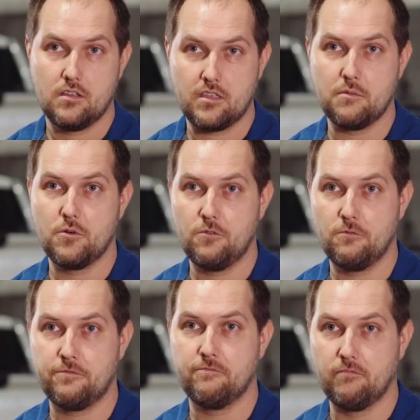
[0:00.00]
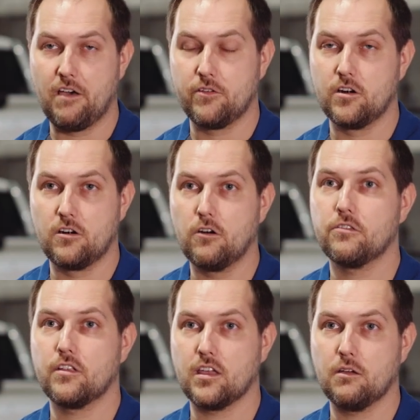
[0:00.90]
They move heaven and
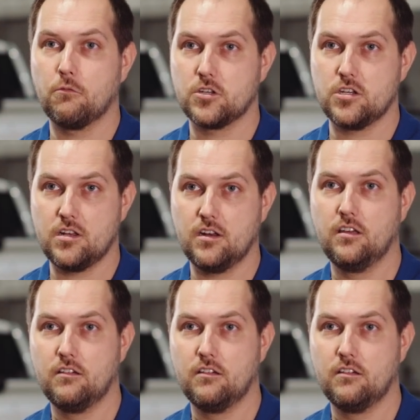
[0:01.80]
earth to get what you need.